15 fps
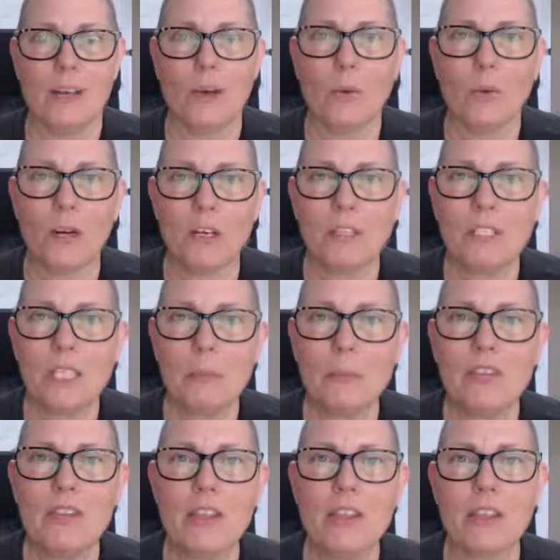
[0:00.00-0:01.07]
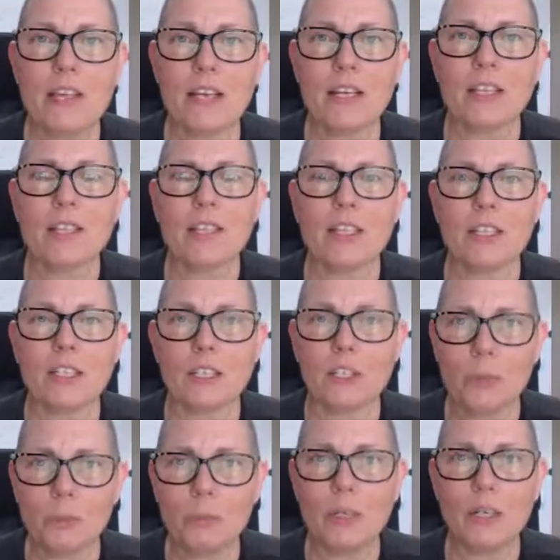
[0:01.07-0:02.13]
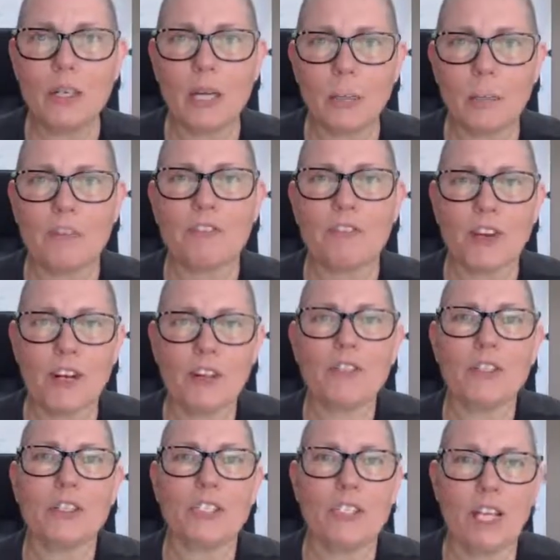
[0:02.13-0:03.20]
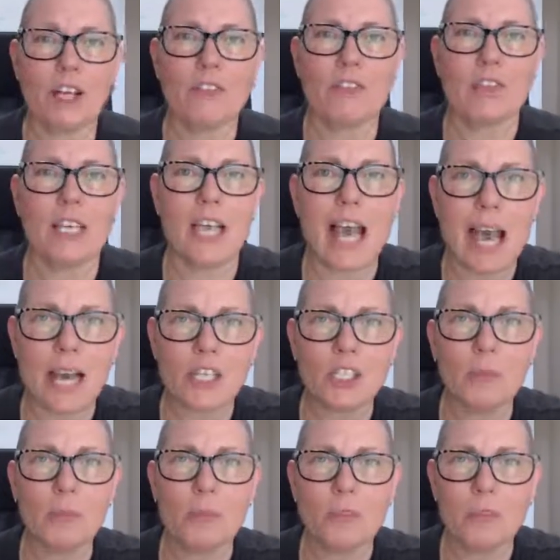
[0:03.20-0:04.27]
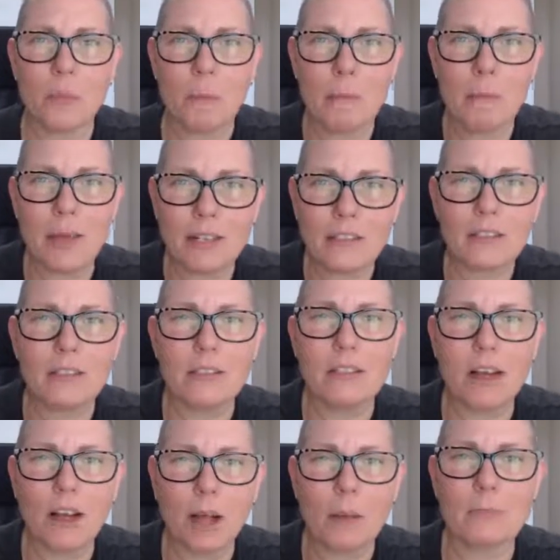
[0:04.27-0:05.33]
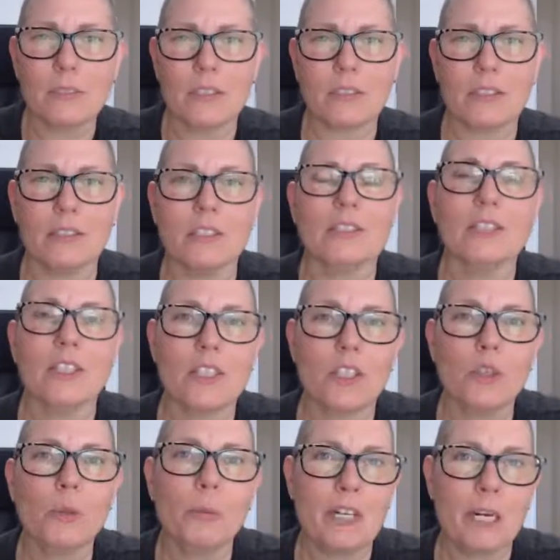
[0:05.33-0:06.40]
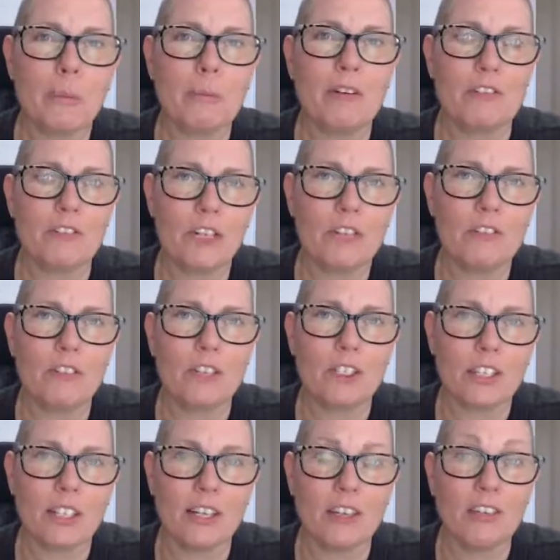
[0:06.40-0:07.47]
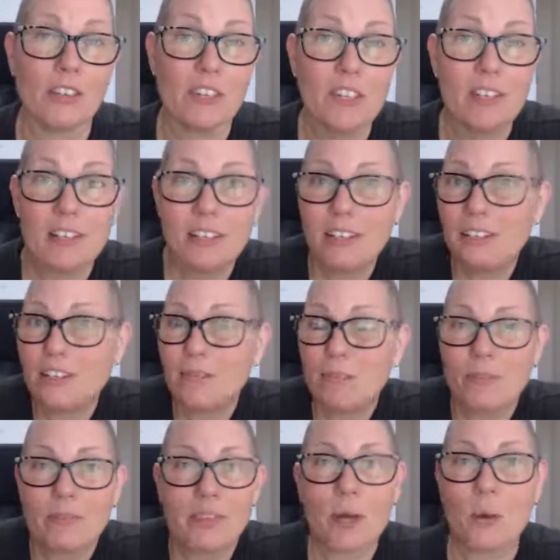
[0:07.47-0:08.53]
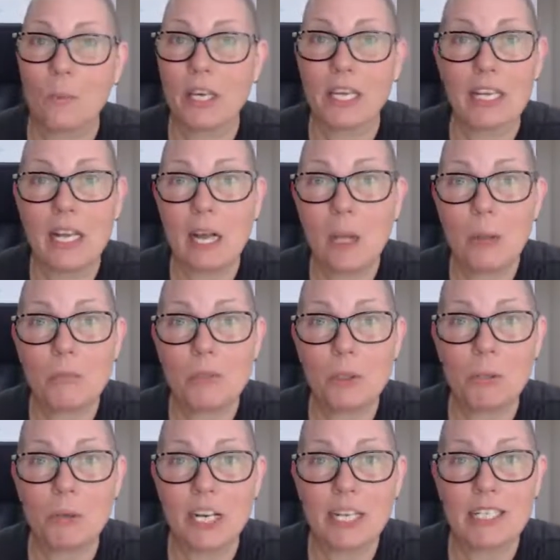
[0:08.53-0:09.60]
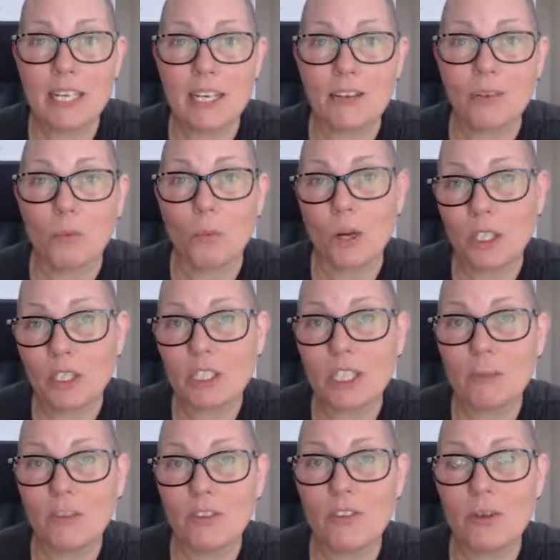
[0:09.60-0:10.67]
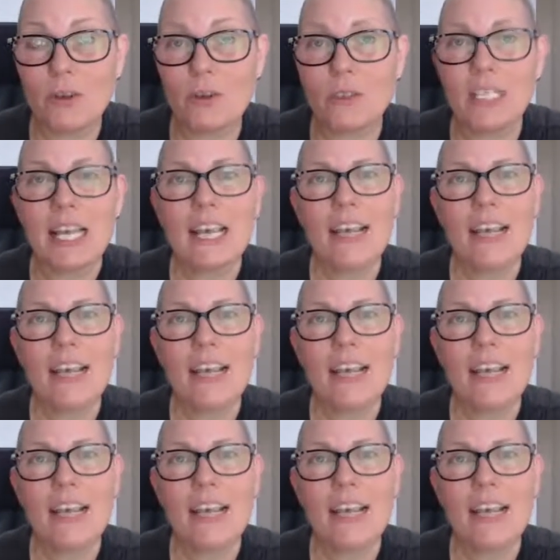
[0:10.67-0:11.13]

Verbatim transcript: What are some of the things that you put up in front of yourself, the actual mental obstacles that you put up in front of yourself that we can help to break down? What are some of those?